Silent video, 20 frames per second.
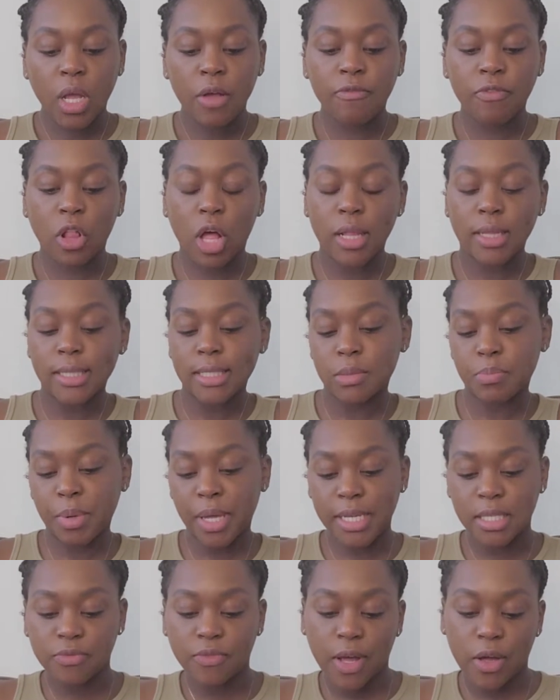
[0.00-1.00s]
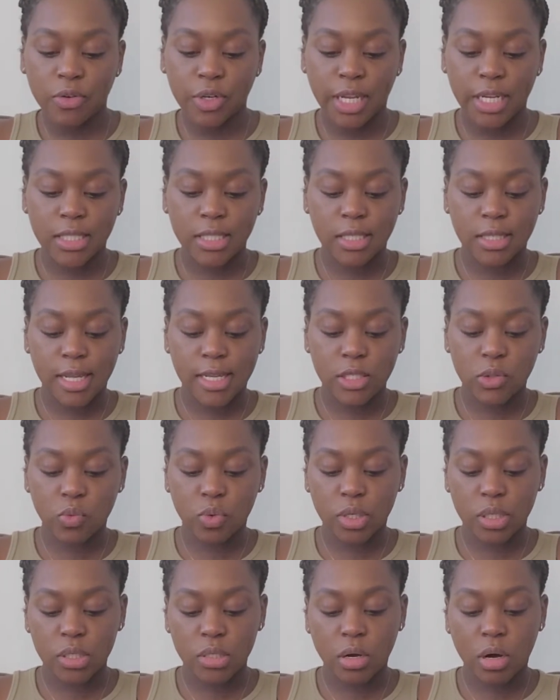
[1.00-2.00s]
flawless base foundation, that's
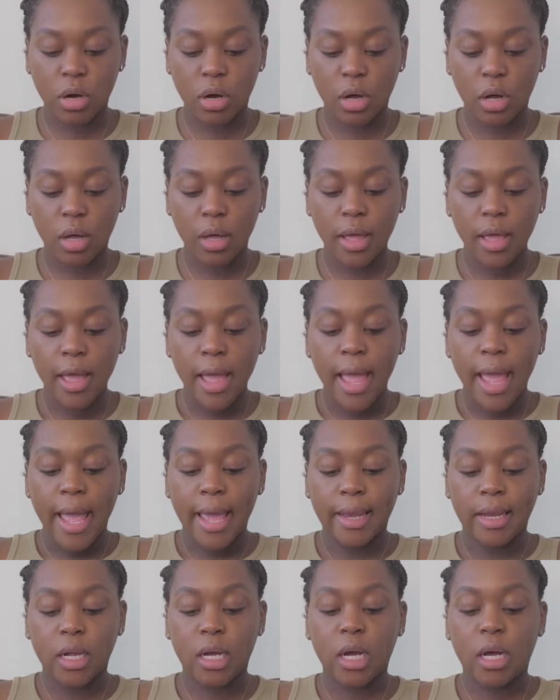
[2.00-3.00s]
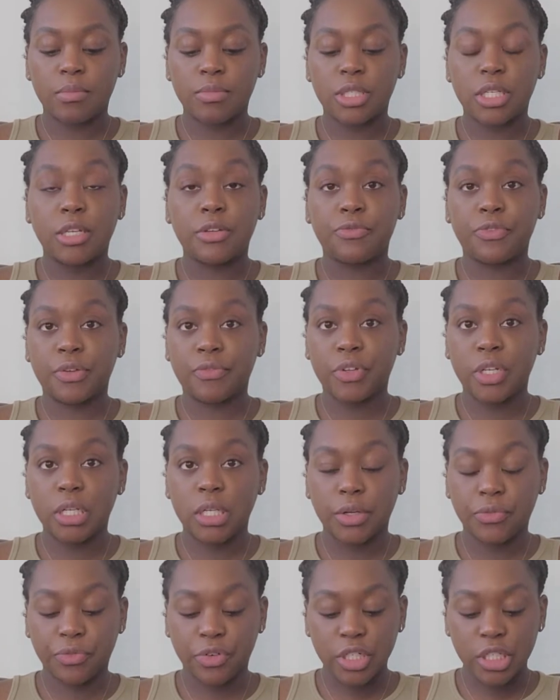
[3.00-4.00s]
what it's called, and it comes in 50
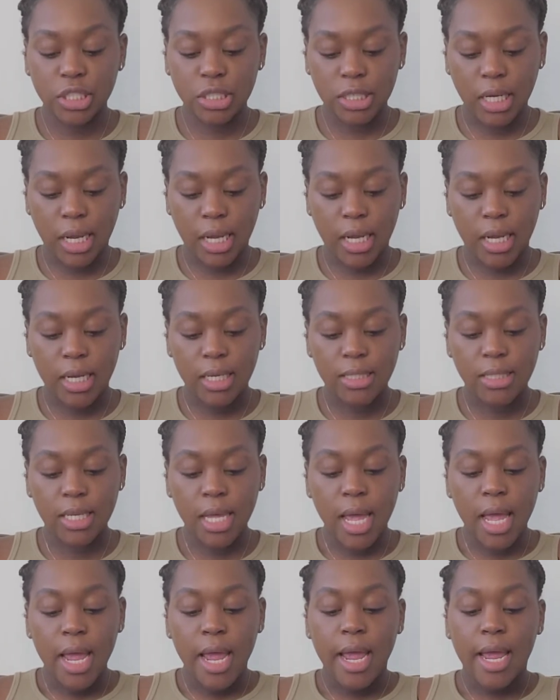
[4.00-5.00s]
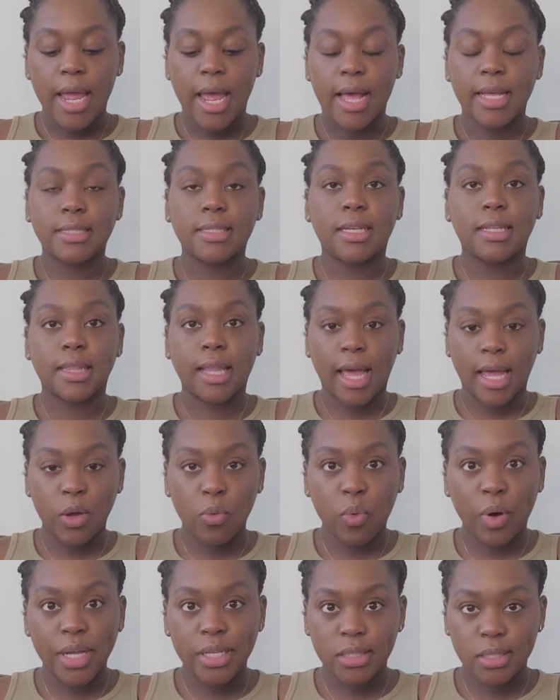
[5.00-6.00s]
different shades. It has a
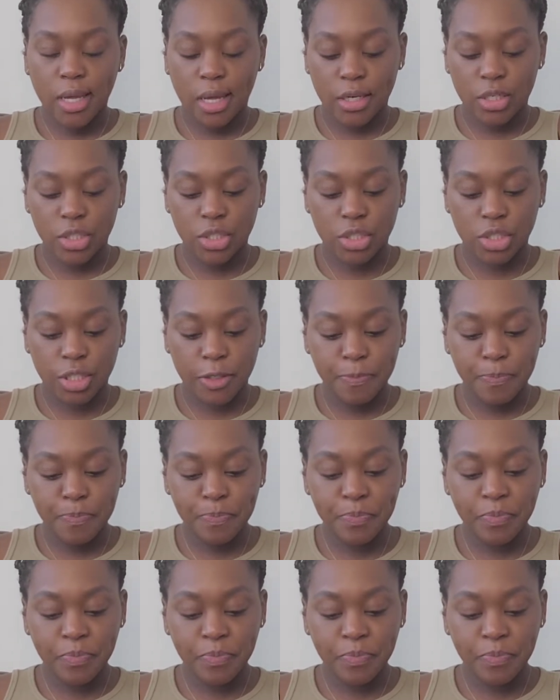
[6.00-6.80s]
lightweight texture.